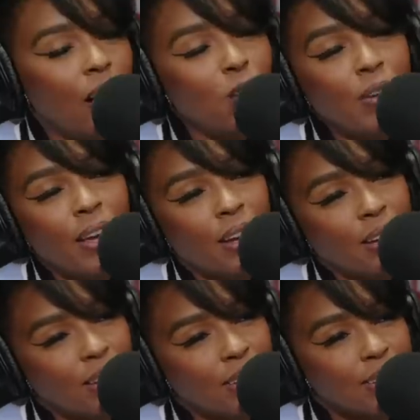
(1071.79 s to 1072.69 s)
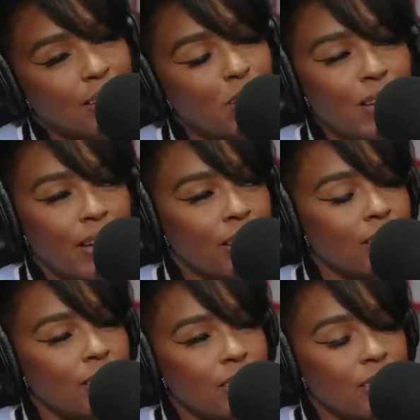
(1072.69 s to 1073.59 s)
Oh yeah, mm -hmm. oh
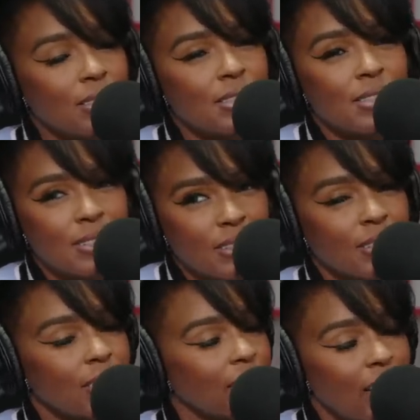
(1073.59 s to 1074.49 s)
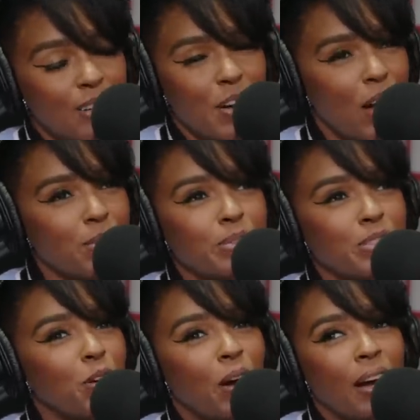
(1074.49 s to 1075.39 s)
yeah. It's uh, I'm
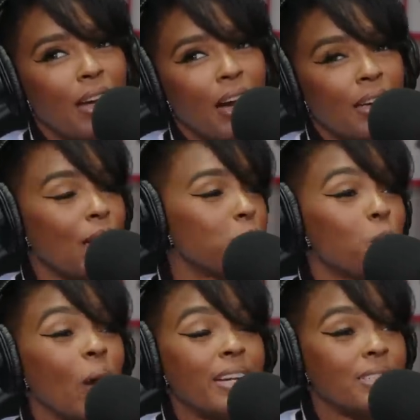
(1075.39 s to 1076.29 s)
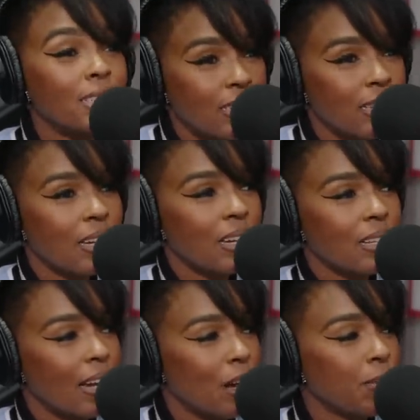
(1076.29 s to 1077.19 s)
so I can't, I can't wait.
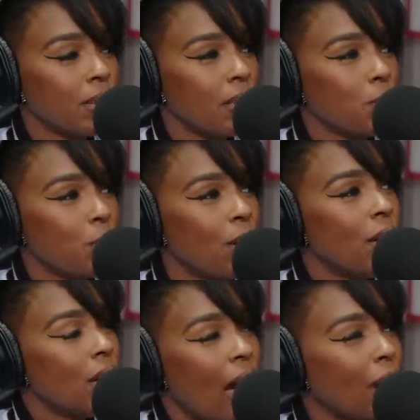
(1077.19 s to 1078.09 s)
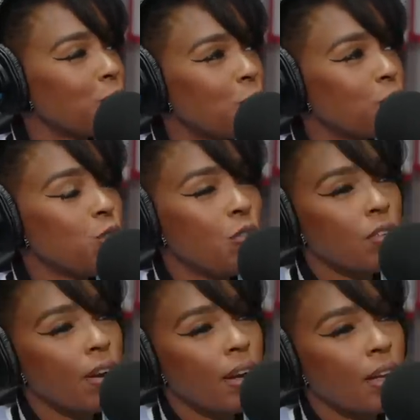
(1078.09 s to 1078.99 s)
Like I'm at that point. I don't know if you've
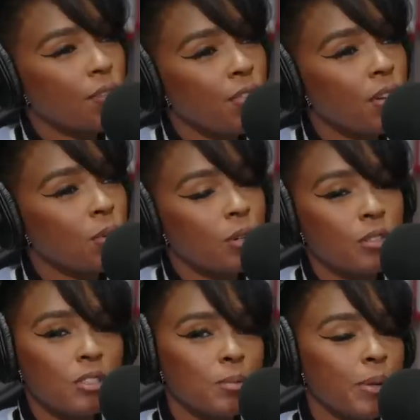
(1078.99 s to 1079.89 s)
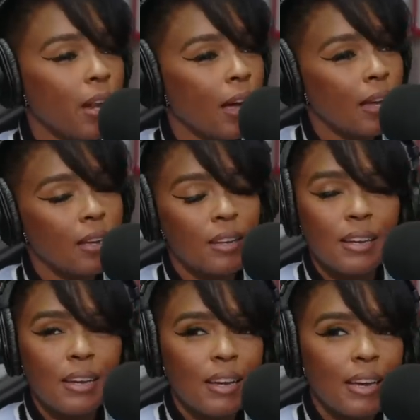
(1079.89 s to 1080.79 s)
ever had that feeling where you just be like,
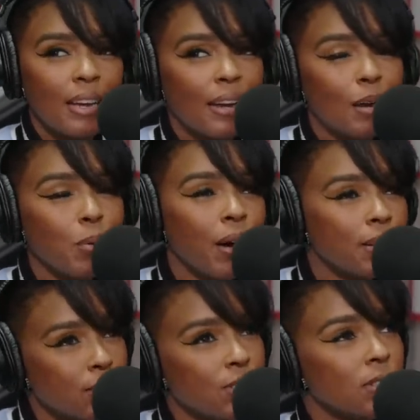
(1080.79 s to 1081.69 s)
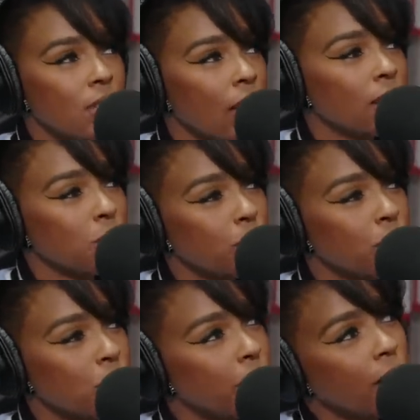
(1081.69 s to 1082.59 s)
and I probably shouldn't say this, but
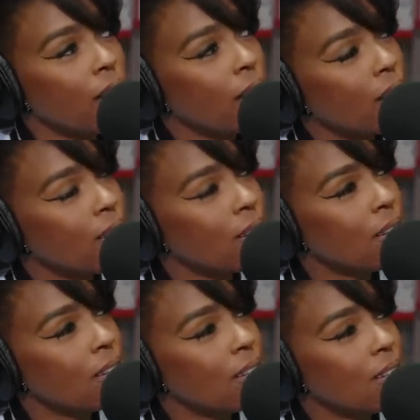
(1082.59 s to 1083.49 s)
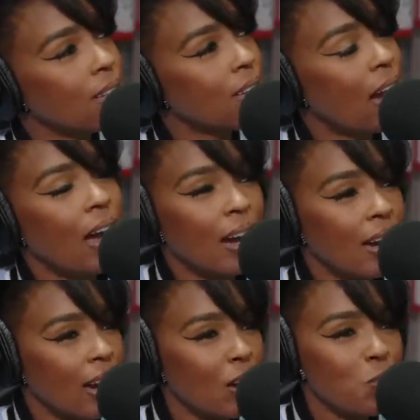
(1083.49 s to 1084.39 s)
you just be like,
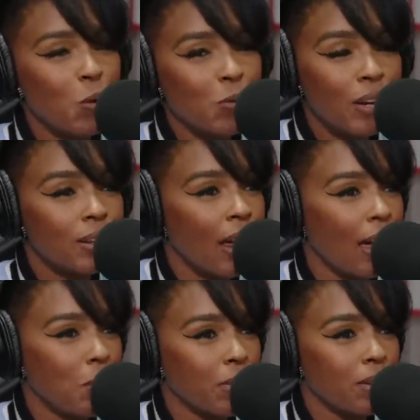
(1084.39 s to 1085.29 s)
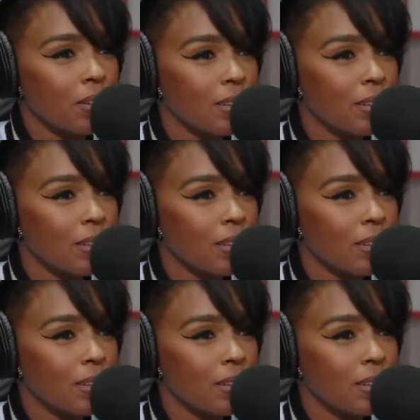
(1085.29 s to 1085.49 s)
God, I don't want nothing to happen.